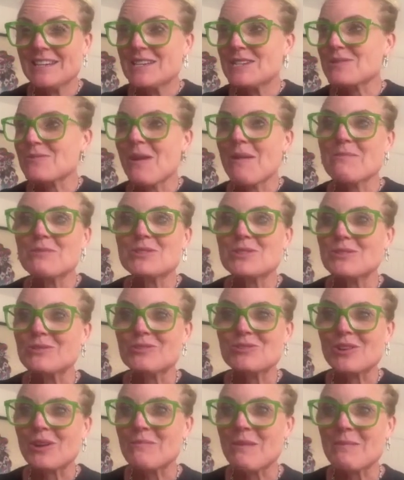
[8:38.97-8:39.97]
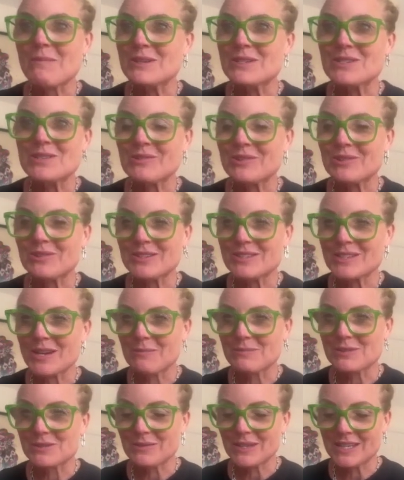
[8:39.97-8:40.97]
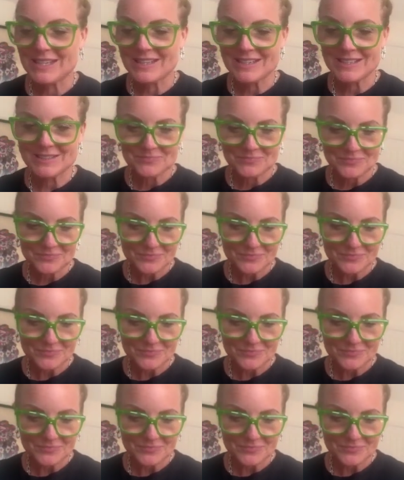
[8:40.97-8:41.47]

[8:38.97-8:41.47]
So I would do the show maybe 2 or 3 times a week.